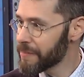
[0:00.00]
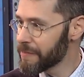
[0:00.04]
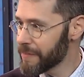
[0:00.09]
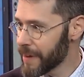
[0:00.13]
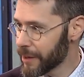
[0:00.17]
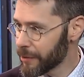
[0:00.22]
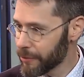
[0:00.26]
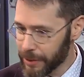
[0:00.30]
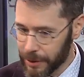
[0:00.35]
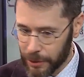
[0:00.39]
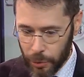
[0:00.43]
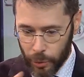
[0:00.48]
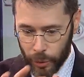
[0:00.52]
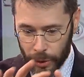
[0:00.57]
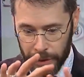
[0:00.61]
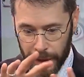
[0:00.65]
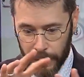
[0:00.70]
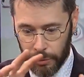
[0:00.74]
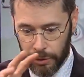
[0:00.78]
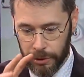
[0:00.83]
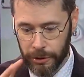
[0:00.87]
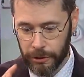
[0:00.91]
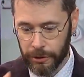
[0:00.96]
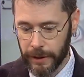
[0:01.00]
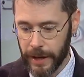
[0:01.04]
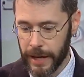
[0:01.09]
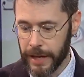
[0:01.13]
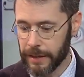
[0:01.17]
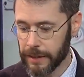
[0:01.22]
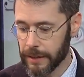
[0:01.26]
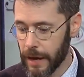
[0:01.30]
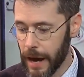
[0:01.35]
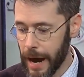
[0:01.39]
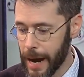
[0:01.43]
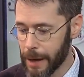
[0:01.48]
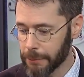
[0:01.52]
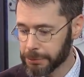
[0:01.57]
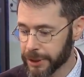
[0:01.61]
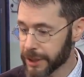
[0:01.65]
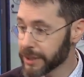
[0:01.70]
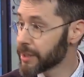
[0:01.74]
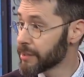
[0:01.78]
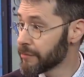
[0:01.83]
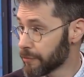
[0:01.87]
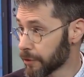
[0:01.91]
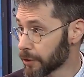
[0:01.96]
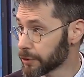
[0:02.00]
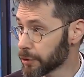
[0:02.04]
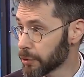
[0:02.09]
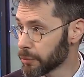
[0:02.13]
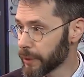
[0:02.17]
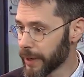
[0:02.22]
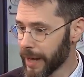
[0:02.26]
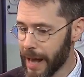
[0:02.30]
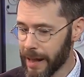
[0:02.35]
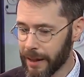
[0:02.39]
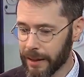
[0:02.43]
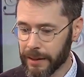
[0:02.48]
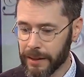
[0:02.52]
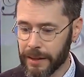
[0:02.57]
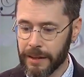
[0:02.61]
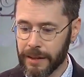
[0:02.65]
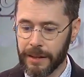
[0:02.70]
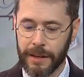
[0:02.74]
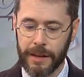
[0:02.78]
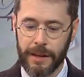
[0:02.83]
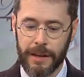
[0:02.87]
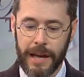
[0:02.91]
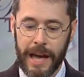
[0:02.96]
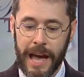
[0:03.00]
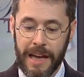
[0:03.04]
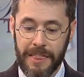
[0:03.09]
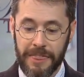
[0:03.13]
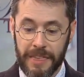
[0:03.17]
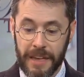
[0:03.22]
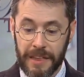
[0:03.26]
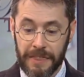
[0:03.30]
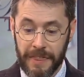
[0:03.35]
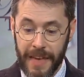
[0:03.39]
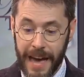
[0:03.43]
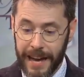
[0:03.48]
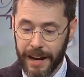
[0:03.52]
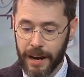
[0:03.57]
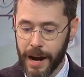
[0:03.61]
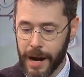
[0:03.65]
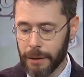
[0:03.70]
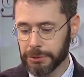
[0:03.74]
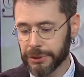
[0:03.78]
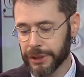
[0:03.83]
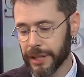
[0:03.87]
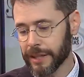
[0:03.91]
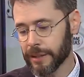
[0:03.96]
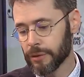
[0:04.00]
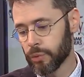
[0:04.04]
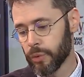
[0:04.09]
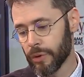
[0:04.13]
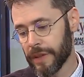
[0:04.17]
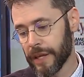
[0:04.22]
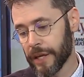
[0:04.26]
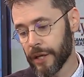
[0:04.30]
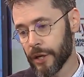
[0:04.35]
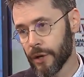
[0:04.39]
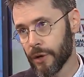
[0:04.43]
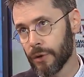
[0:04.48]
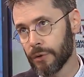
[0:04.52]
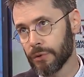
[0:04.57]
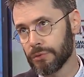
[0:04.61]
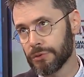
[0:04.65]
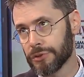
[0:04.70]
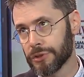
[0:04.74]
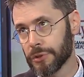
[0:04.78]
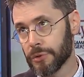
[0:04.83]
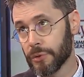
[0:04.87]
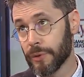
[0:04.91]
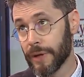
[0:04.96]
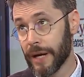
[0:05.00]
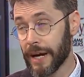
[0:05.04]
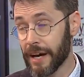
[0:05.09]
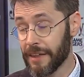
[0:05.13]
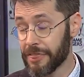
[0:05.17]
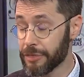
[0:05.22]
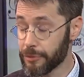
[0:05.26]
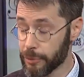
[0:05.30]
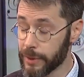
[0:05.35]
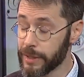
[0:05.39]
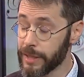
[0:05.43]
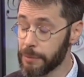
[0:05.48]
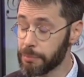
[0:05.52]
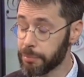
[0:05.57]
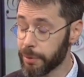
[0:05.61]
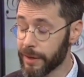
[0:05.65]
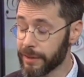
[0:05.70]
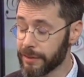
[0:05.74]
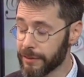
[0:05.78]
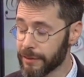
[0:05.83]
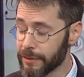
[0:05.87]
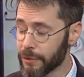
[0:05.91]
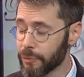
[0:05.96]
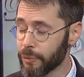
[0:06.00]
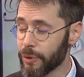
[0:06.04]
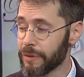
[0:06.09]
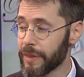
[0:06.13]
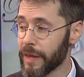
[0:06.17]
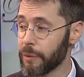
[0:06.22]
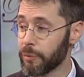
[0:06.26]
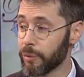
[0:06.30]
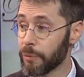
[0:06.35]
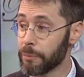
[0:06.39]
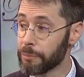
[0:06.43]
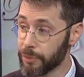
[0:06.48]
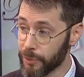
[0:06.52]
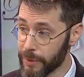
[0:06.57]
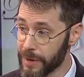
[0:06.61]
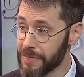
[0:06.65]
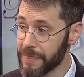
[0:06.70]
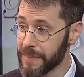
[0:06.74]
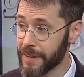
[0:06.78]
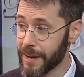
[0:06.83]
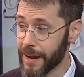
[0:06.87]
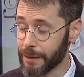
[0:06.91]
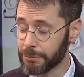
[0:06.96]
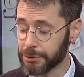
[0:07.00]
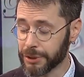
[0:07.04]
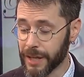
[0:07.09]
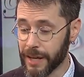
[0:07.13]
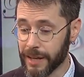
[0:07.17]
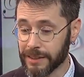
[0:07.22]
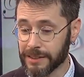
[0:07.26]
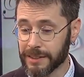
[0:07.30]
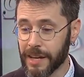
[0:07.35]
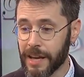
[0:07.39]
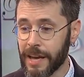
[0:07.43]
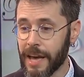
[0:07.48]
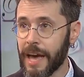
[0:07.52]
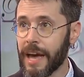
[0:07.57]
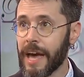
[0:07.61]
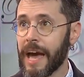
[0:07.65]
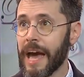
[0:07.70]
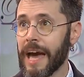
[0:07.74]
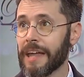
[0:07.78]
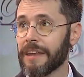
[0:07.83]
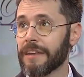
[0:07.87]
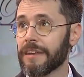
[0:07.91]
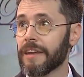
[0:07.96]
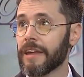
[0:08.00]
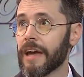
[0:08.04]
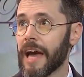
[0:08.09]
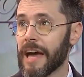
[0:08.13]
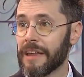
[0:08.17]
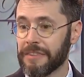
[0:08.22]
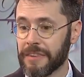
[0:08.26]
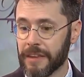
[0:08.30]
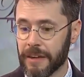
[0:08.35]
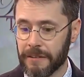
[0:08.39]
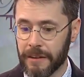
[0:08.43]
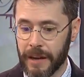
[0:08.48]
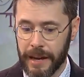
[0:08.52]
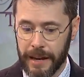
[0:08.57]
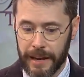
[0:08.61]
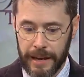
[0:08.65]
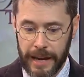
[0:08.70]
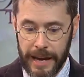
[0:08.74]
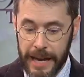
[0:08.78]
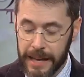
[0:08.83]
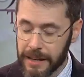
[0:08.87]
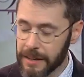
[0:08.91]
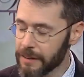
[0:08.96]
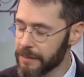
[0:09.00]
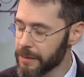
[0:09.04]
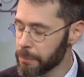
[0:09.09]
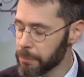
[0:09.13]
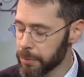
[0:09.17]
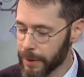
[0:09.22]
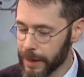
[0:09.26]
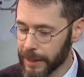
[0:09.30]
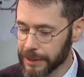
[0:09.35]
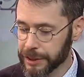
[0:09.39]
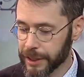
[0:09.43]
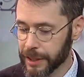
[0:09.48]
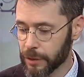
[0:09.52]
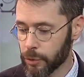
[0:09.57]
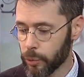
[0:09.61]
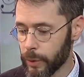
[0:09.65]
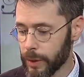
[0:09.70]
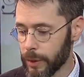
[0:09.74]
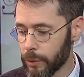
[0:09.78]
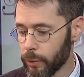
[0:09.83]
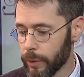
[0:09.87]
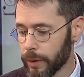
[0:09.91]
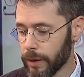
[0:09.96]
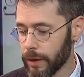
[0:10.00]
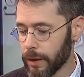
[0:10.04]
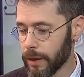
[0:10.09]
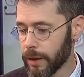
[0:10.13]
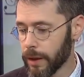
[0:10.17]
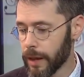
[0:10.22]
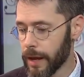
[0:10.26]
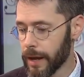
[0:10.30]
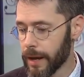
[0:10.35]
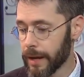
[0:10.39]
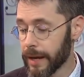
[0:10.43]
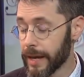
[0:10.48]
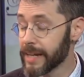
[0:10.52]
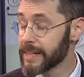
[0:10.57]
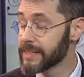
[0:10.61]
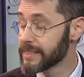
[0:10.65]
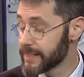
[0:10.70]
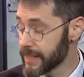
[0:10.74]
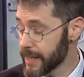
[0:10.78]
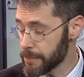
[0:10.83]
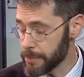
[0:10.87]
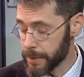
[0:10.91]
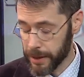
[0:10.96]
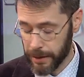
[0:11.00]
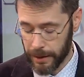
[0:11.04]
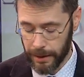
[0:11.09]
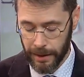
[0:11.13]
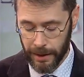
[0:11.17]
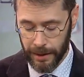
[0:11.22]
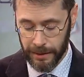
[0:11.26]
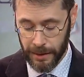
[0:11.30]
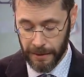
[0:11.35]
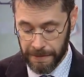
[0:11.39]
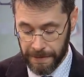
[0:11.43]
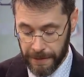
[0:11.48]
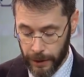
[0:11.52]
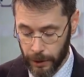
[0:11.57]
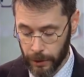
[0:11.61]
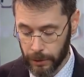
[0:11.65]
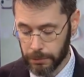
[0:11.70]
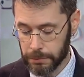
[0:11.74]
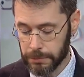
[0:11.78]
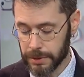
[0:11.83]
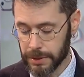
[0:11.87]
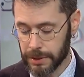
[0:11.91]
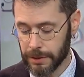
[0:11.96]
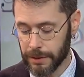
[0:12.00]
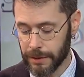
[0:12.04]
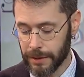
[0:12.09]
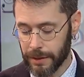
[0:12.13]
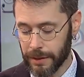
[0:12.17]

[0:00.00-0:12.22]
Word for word: the veteran, where they will create an object in virtual reality, mm -hmm. and mm-hmm. then that object will then go to a 3D printer where they will print the object and at the end of the project, we will uh, exhibit the films,